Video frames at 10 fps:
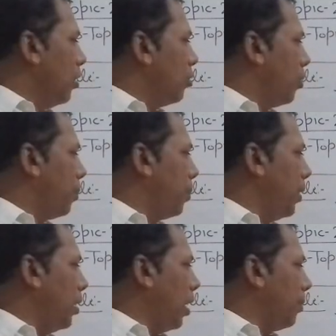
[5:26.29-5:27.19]
So
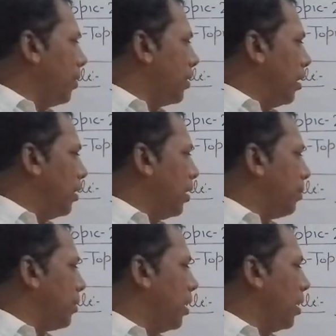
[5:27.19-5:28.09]
p orbital is
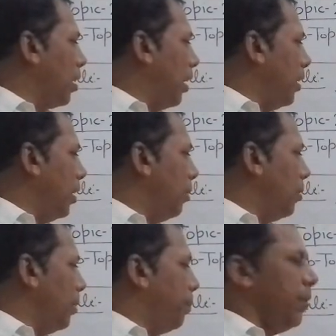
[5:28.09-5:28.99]
of 3 kind,
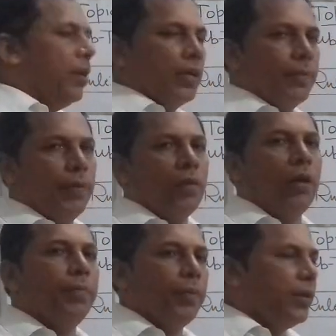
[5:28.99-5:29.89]
namely px, py,
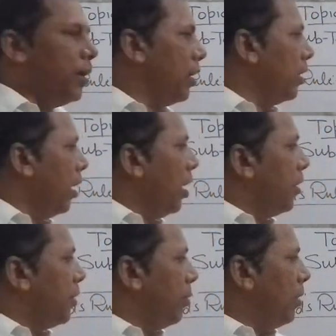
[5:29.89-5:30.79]
pz.
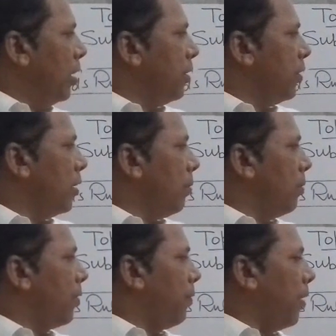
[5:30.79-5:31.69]
Similarly, this
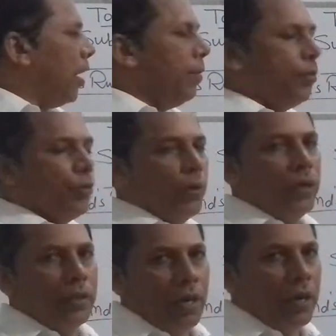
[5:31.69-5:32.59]
number 5
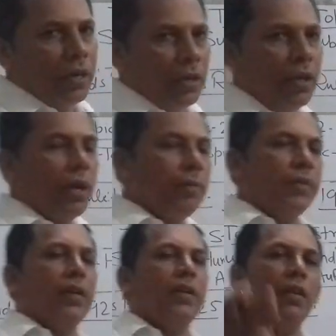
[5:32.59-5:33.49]
showing that d
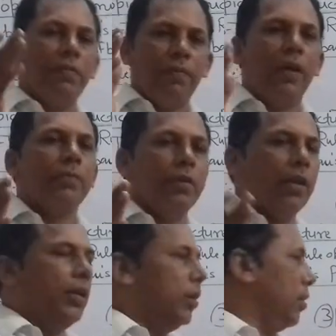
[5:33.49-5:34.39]
orbital is of 5
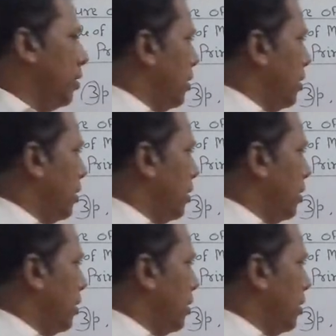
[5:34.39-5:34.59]
kind.